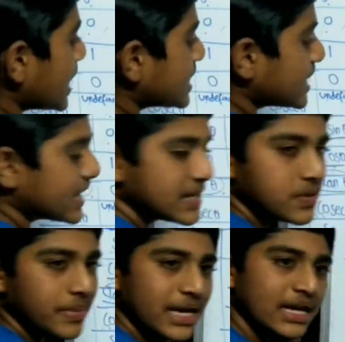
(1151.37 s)
90 degrees
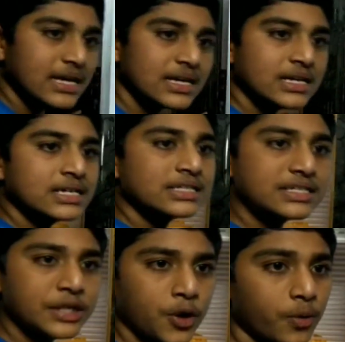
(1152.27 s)
will be
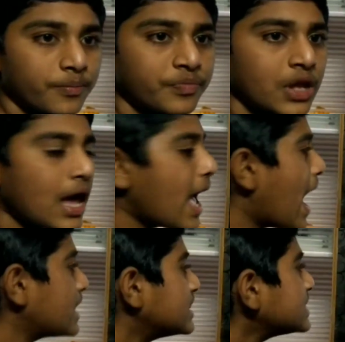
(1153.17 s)
0. And